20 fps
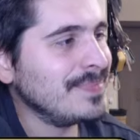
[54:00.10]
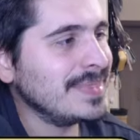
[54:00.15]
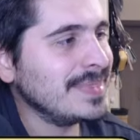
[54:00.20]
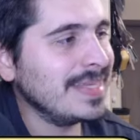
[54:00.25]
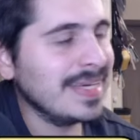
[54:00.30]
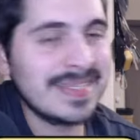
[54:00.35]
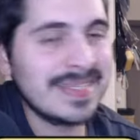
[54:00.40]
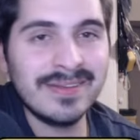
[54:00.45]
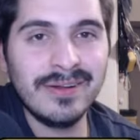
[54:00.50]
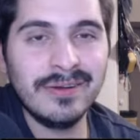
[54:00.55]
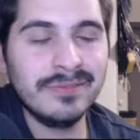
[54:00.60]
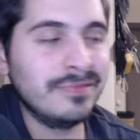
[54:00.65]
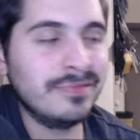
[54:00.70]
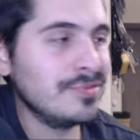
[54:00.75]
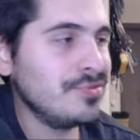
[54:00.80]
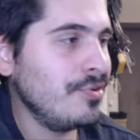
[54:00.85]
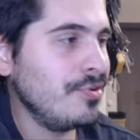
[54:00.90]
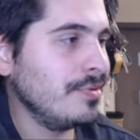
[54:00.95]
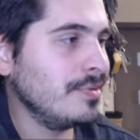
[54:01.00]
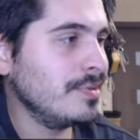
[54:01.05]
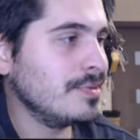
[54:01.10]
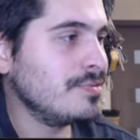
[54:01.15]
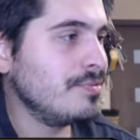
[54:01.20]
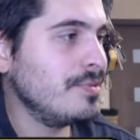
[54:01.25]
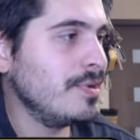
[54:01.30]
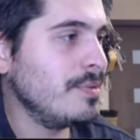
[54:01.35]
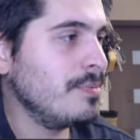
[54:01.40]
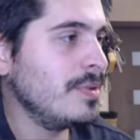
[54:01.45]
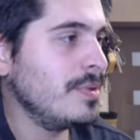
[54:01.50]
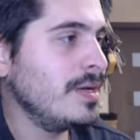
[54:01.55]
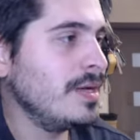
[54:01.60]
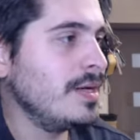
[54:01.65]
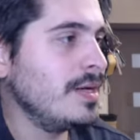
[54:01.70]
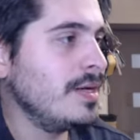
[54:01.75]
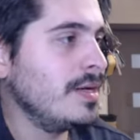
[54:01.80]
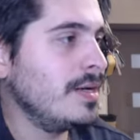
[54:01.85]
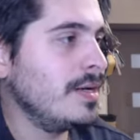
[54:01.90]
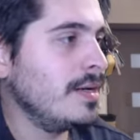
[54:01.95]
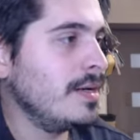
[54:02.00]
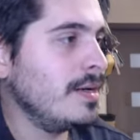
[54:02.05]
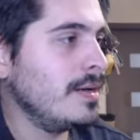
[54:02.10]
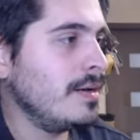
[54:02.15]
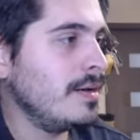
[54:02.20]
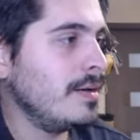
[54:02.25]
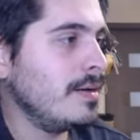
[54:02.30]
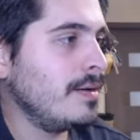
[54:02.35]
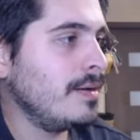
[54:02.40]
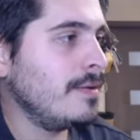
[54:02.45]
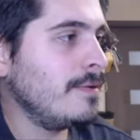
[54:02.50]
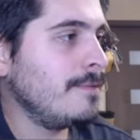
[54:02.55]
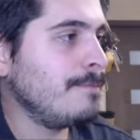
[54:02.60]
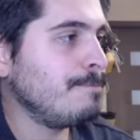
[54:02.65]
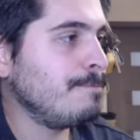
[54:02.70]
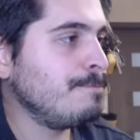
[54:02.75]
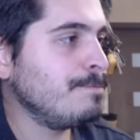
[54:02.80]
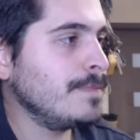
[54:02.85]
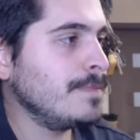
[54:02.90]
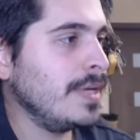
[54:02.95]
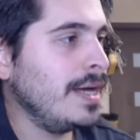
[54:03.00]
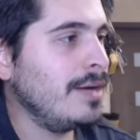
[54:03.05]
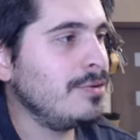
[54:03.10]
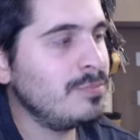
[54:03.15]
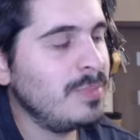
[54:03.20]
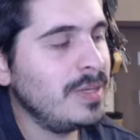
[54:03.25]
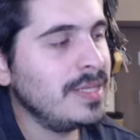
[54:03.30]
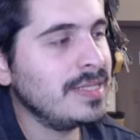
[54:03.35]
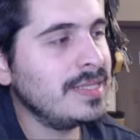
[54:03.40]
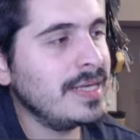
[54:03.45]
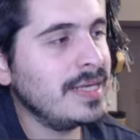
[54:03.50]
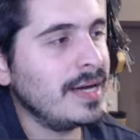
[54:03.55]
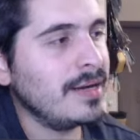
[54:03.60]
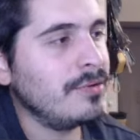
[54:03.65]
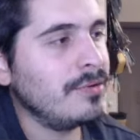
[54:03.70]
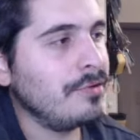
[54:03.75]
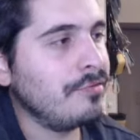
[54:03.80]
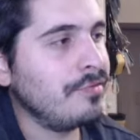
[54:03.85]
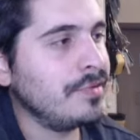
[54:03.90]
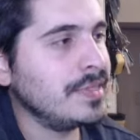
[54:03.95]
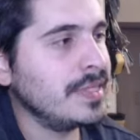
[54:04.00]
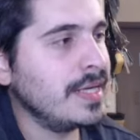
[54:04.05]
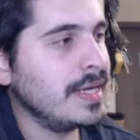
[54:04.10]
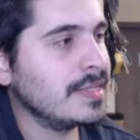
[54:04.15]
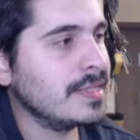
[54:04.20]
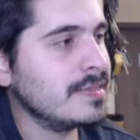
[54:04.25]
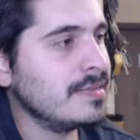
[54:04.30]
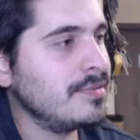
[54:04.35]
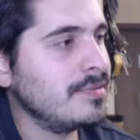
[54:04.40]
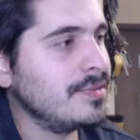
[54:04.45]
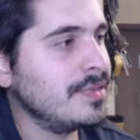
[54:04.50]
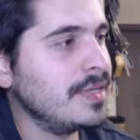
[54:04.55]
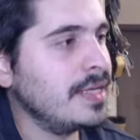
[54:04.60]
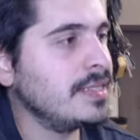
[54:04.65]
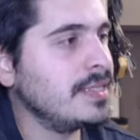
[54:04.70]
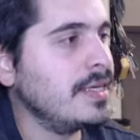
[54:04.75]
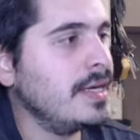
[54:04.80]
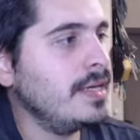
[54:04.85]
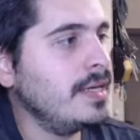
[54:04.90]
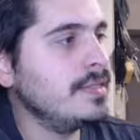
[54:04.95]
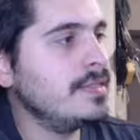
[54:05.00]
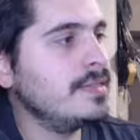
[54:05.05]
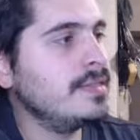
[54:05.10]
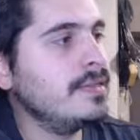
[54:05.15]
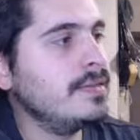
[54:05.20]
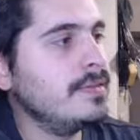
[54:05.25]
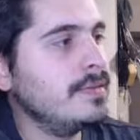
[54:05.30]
Thanks a lot for joining the stream. I would play Thiago, I think, Dexter in that case.